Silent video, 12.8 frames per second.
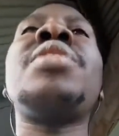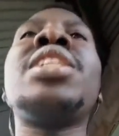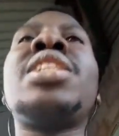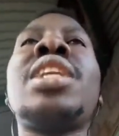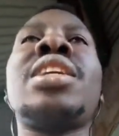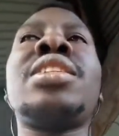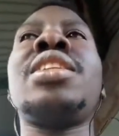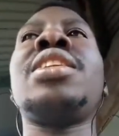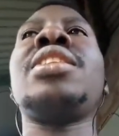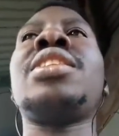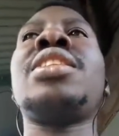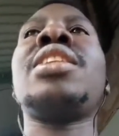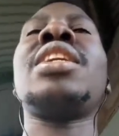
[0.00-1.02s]

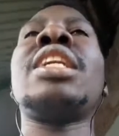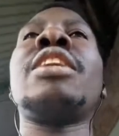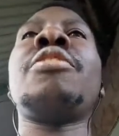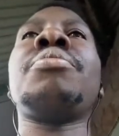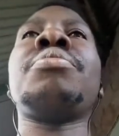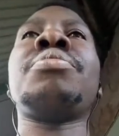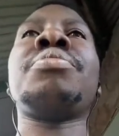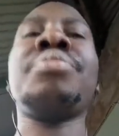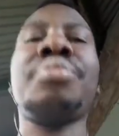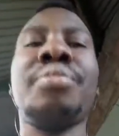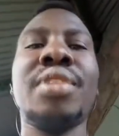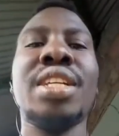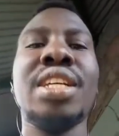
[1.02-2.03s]
distances,
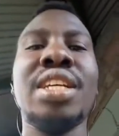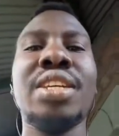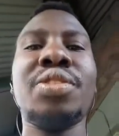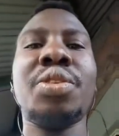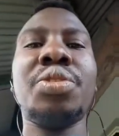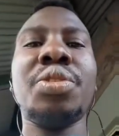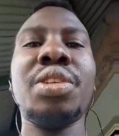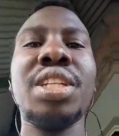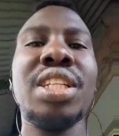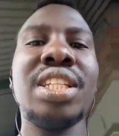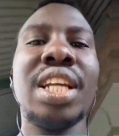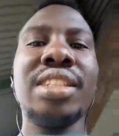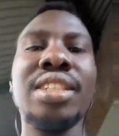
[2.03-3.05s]
social
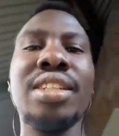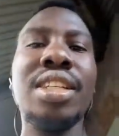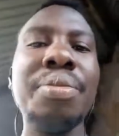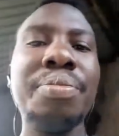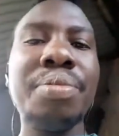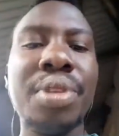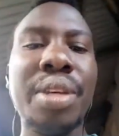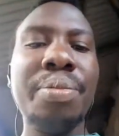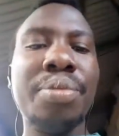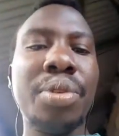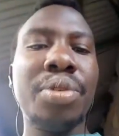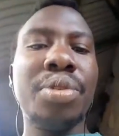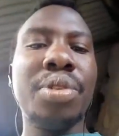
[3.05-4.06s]
distances,
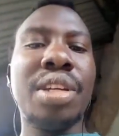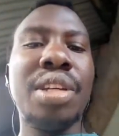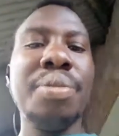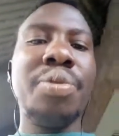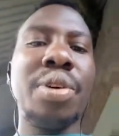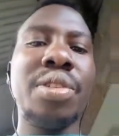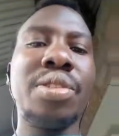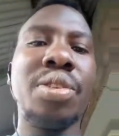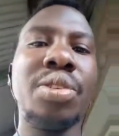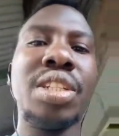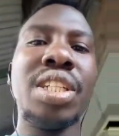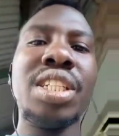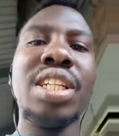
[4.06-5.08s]
keep your
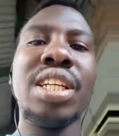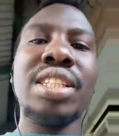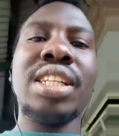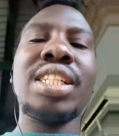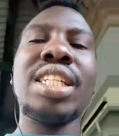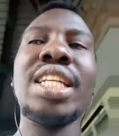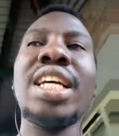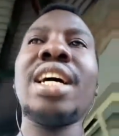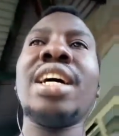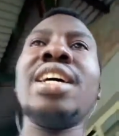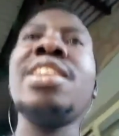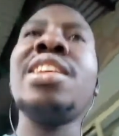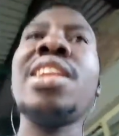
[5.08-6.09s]
social distances clear,
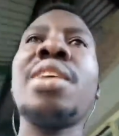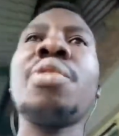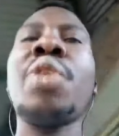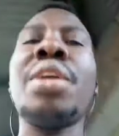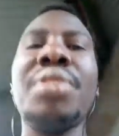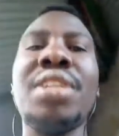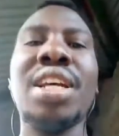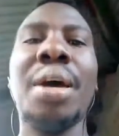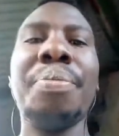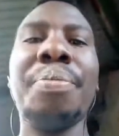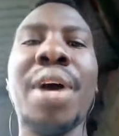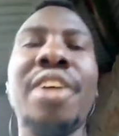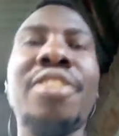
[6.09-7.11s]
like 1 meter
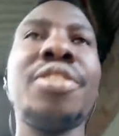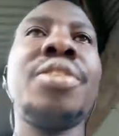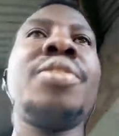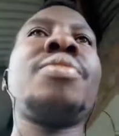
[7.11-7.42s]
apart.